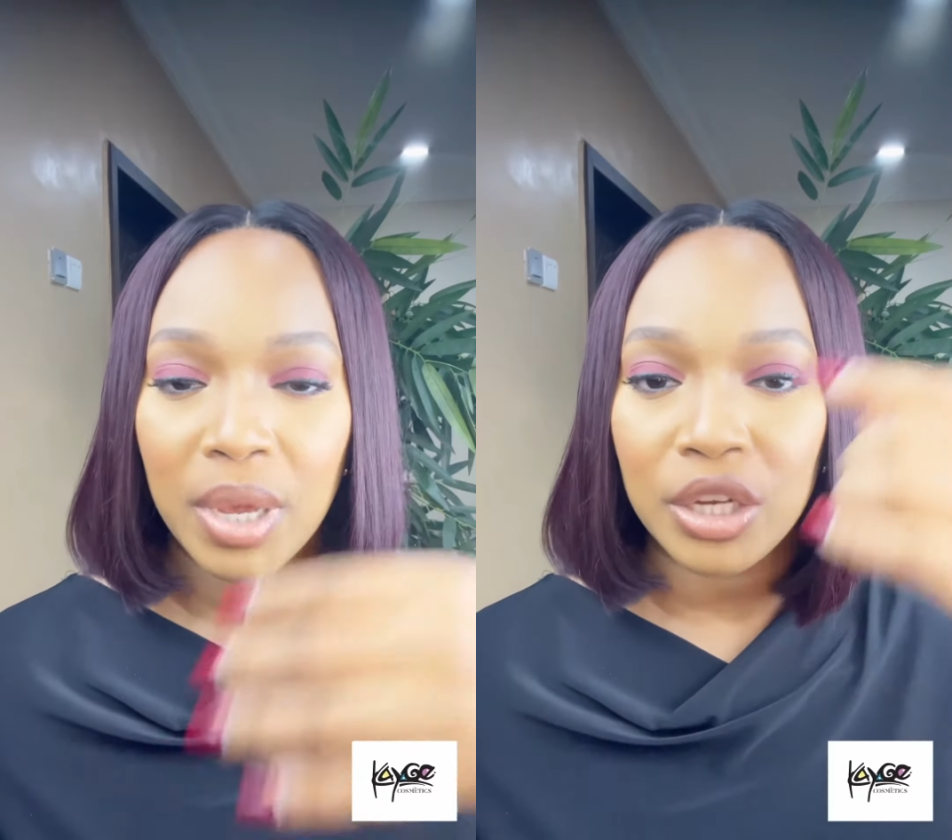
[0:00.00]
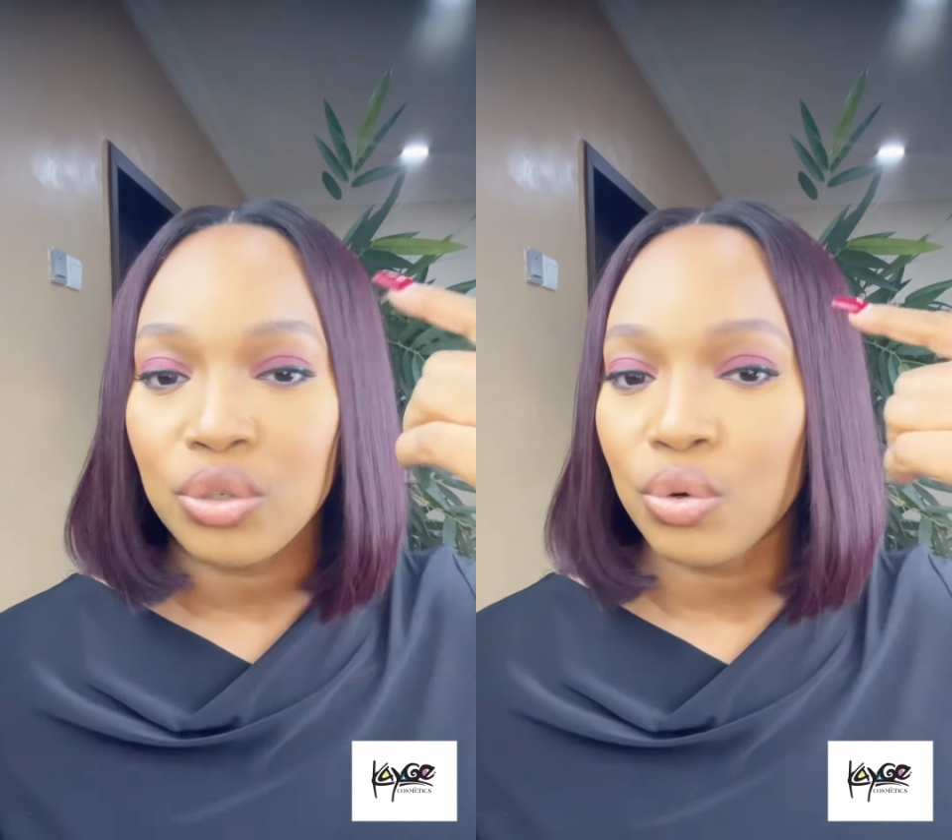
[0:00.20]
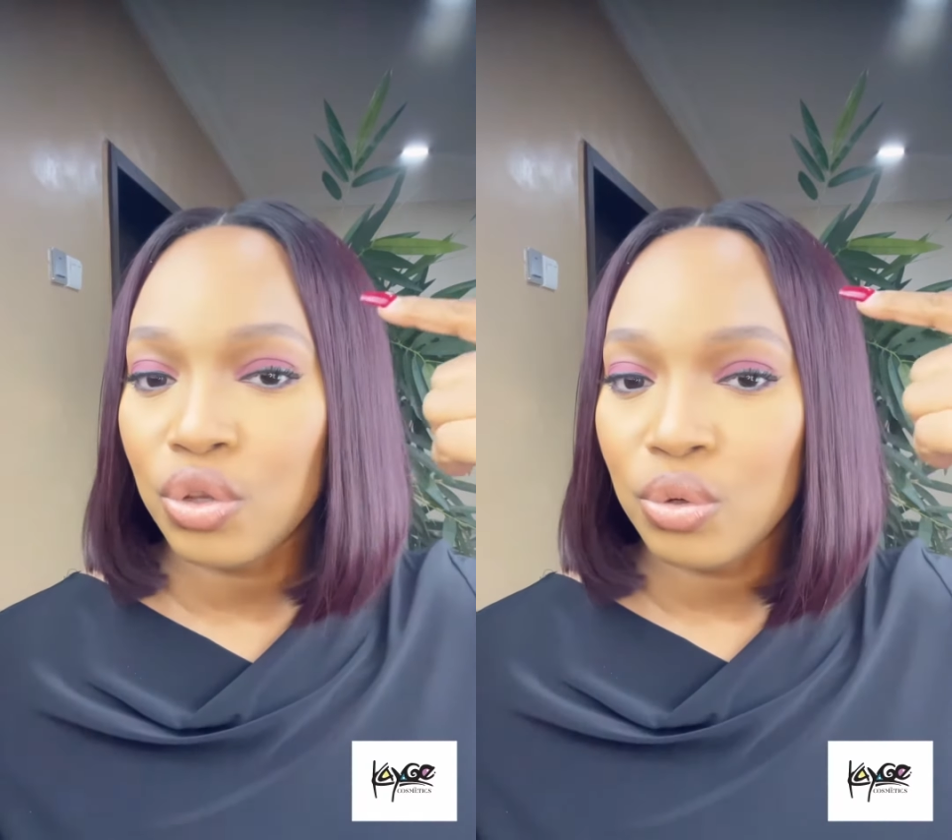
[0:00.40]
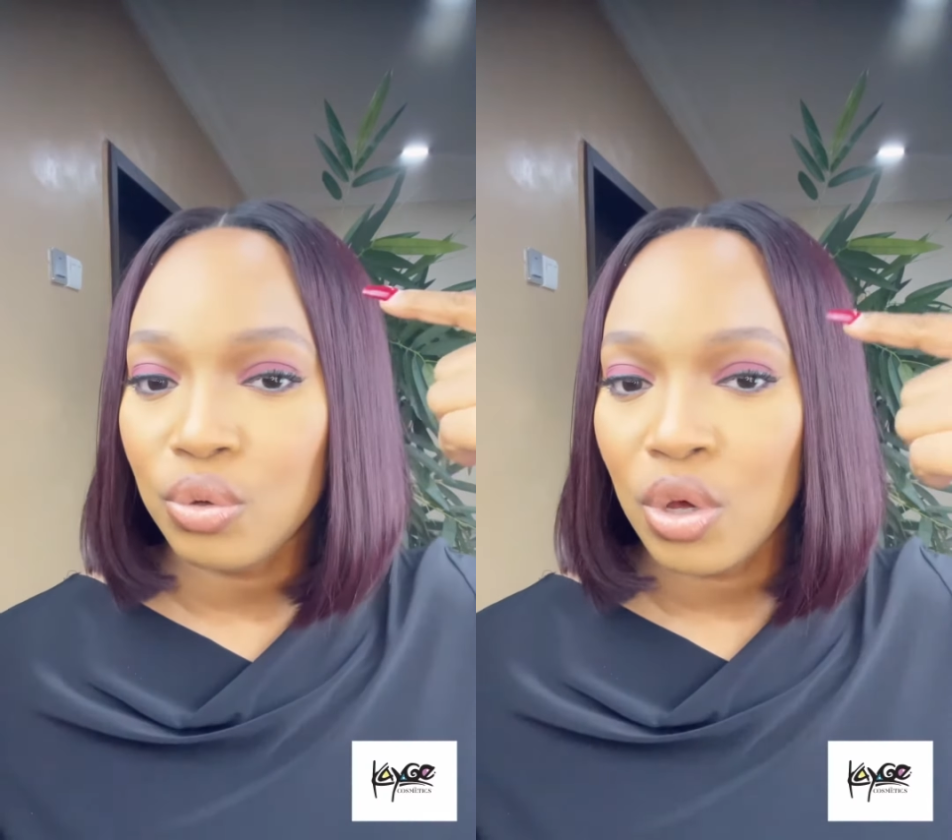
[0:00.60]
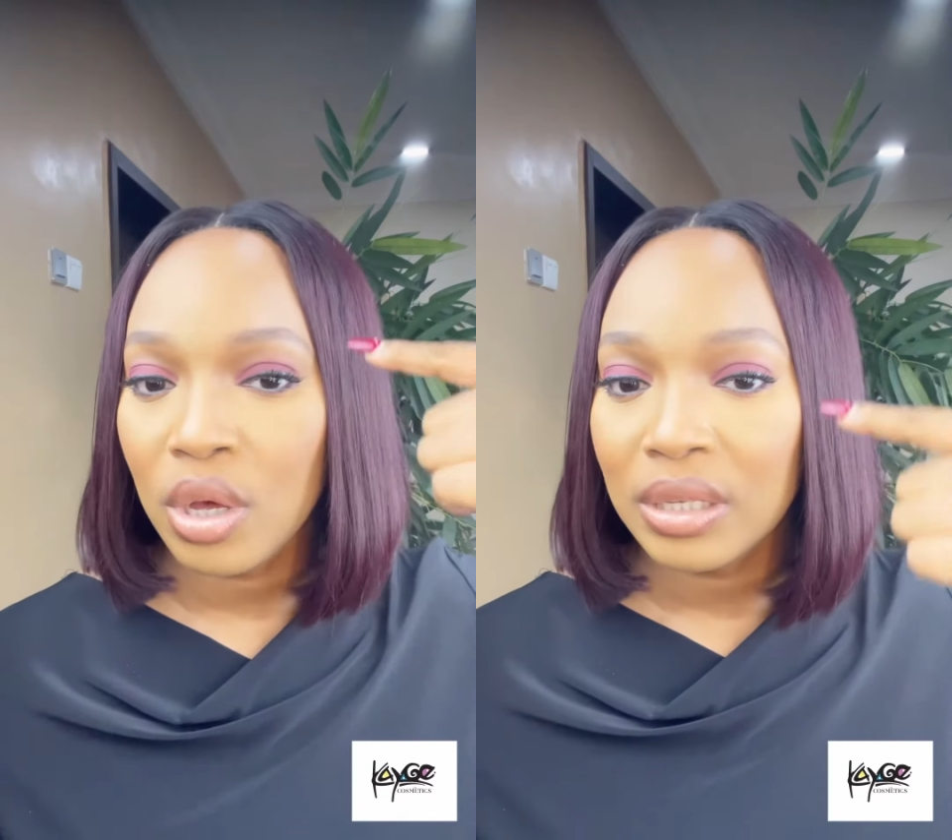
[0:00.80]
Make sure
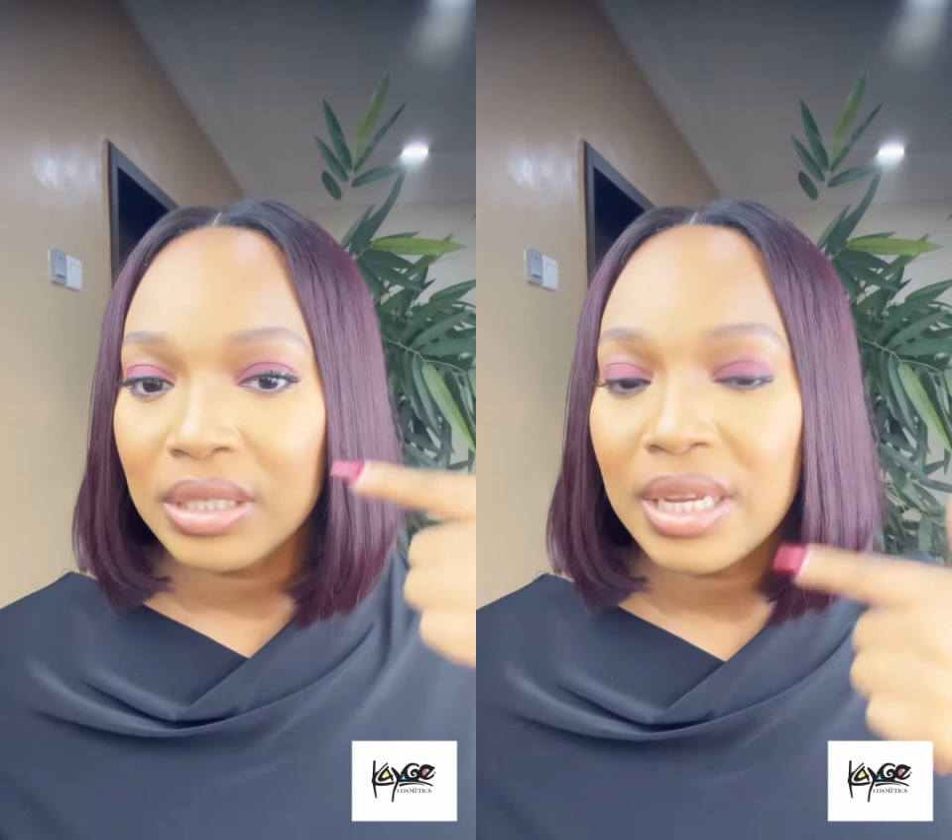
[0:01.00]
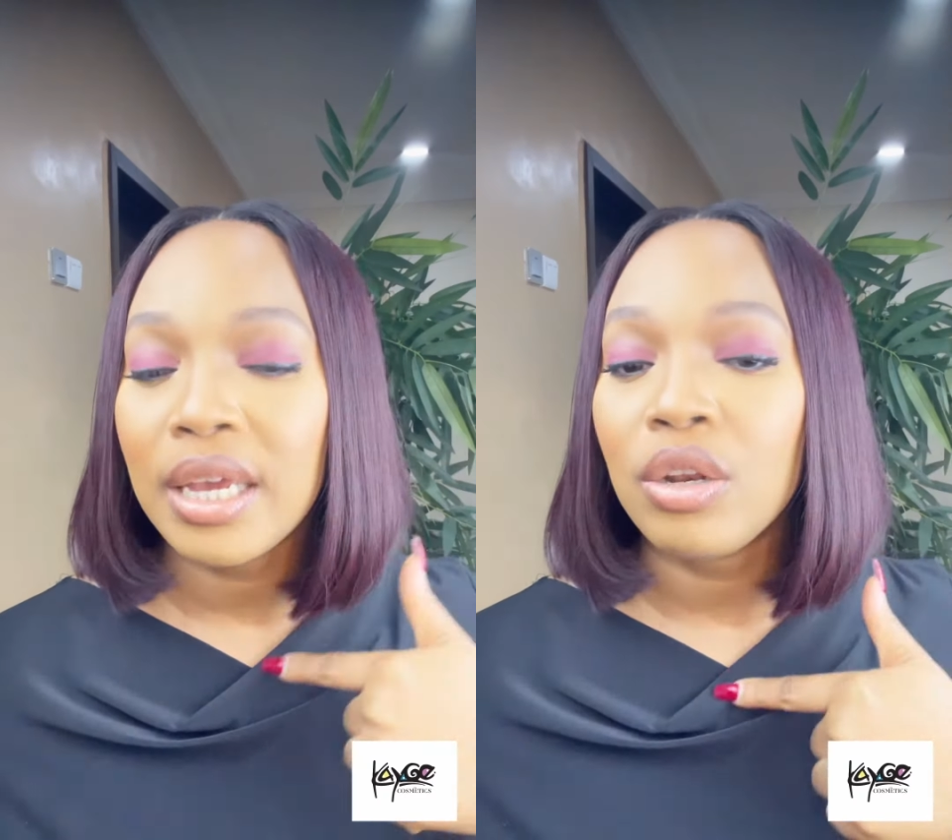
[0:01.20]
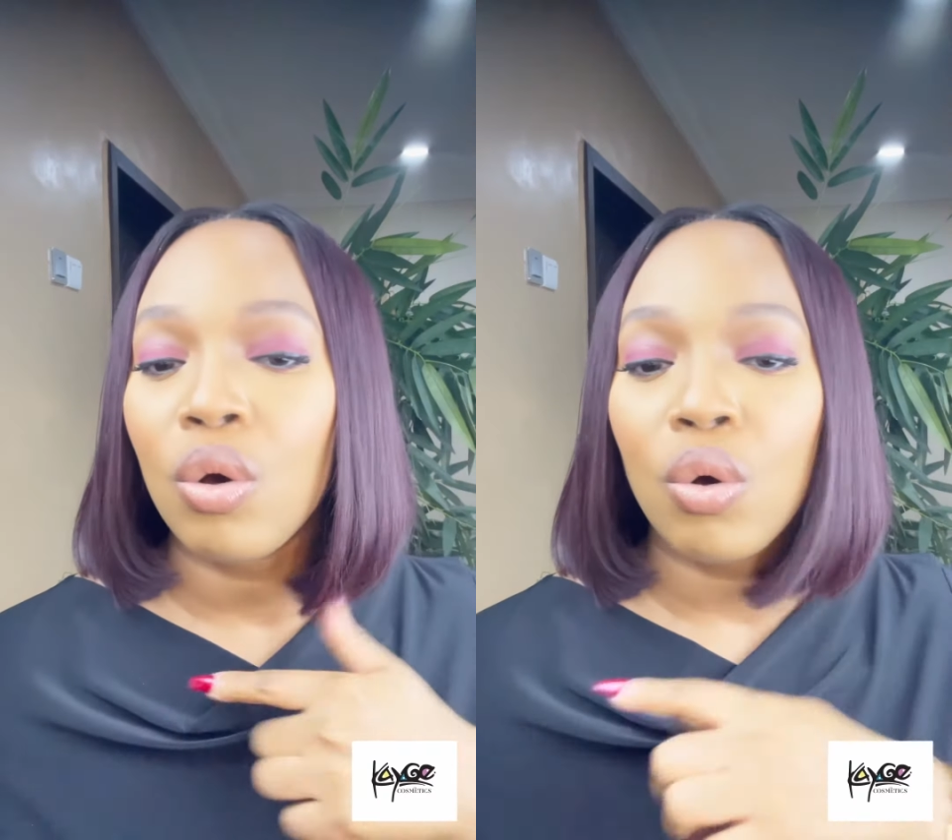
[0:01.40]
you take it